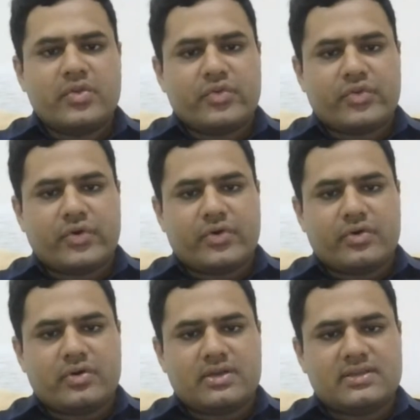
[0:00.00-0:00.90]

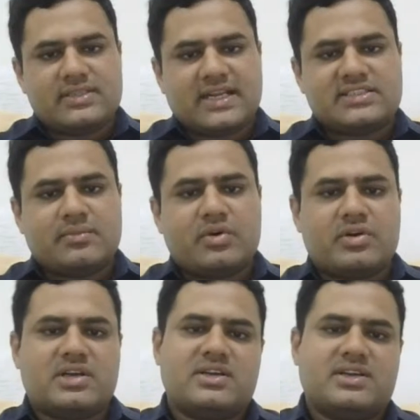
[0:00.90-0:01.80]
So that's
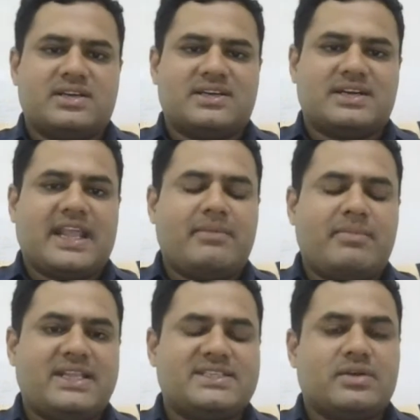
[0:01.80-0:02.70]
about
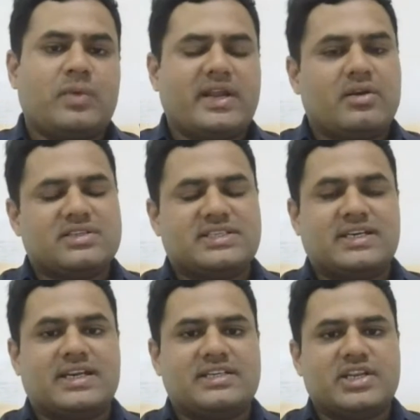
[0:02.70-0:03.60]
diabetes and weight loss in
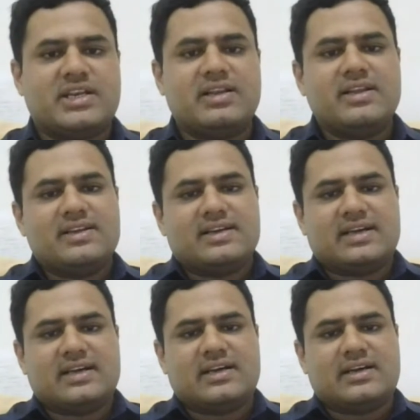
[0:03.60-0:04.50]
a nutshell.
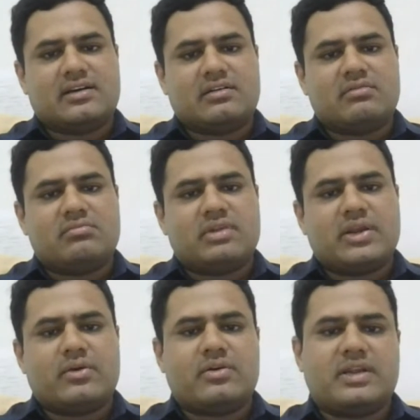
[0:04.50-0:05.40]

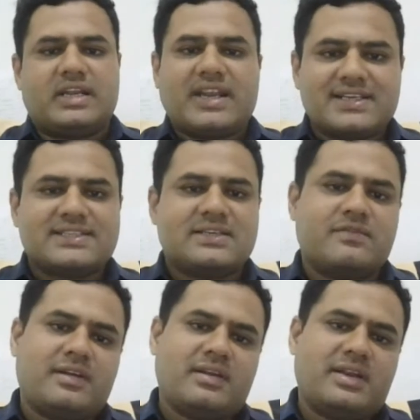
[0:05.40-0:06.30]
It occurs in,
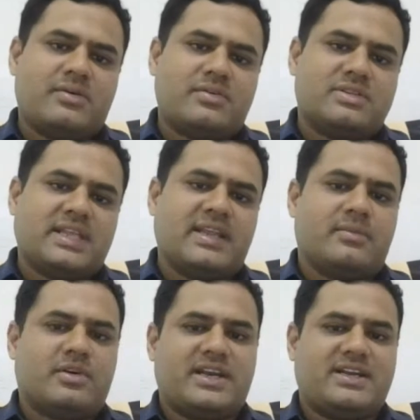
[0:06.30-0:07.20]
think
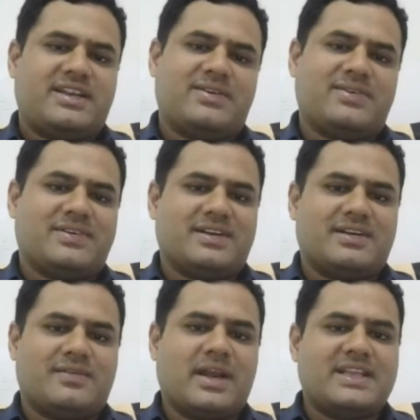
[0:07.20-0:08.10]
about it.
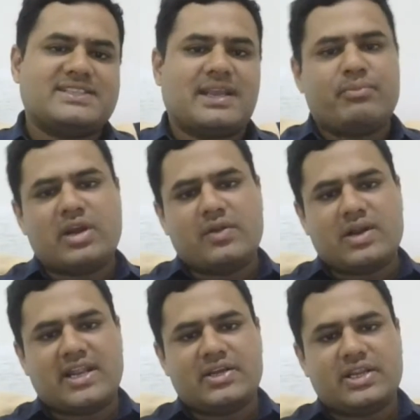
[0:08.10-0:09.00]
One example I
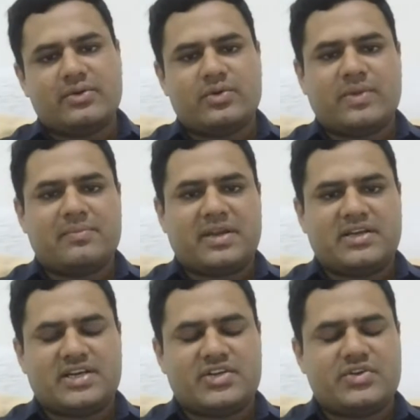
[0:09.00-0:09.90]
would like to give to my
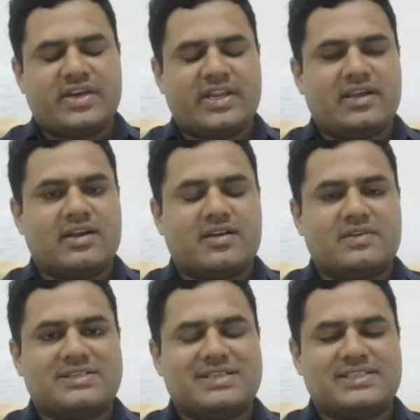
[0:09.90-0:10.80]
patients during our
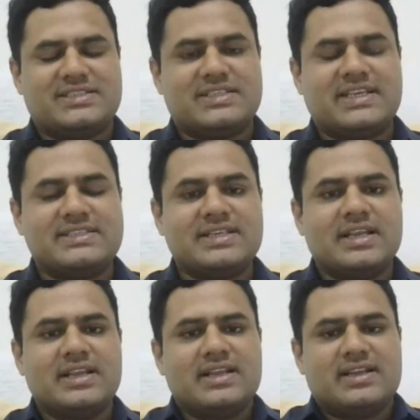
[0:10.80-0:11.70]
conversations is
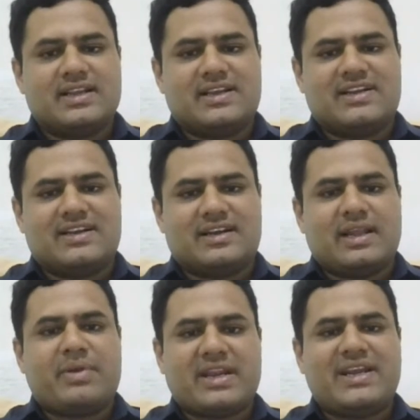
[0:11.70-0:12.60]

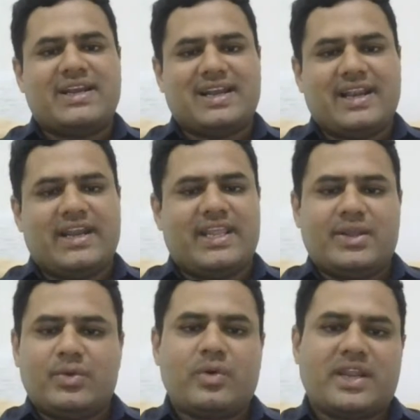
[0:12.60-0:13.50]
a pregnant
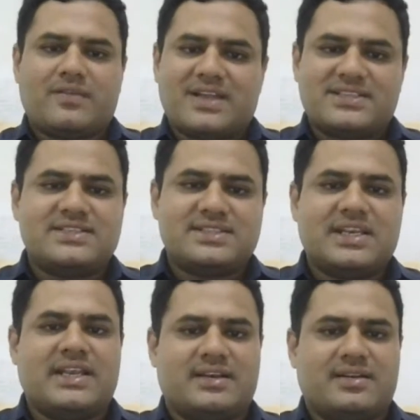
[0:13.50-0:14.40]
lady who requires
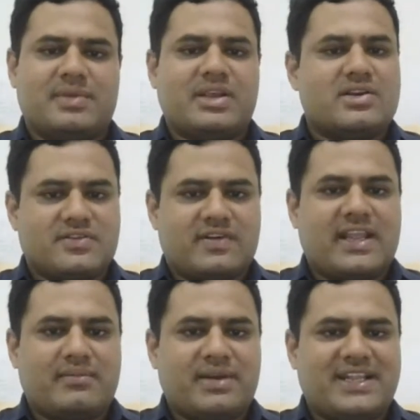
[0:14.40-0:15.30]
insulin because of
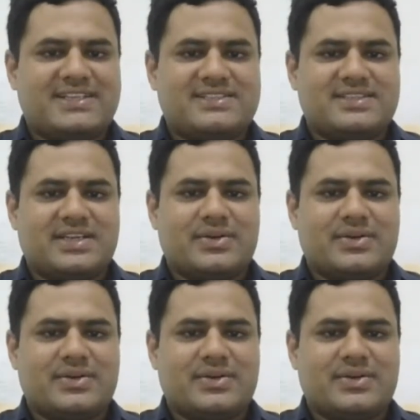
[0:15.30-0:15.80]
diabetes.